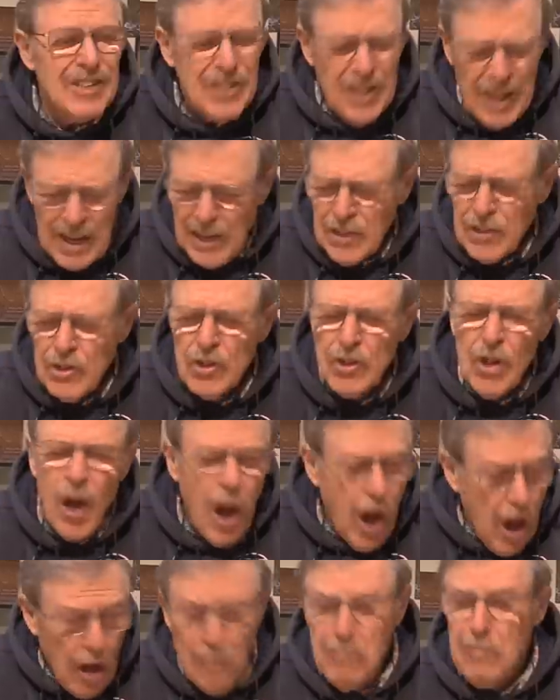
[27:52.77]
tens,
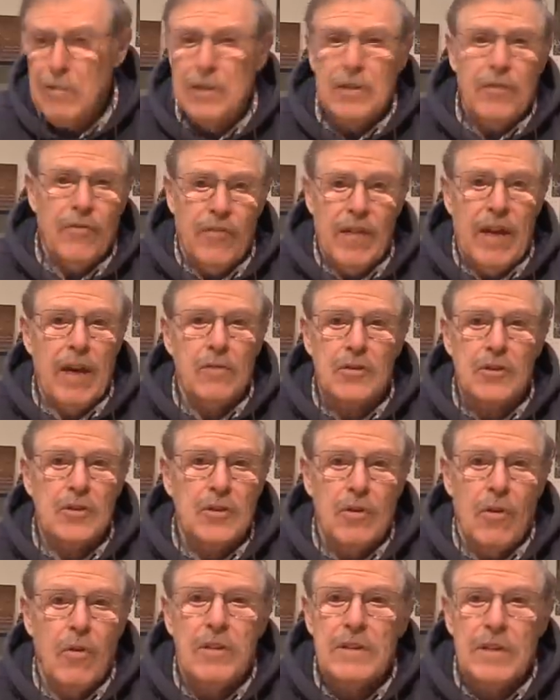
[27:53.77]
hundreds of
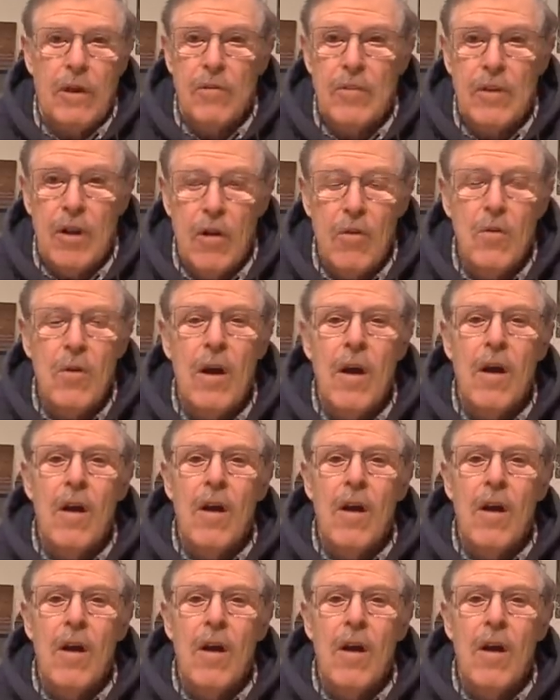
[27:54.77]
thousands, I don't know,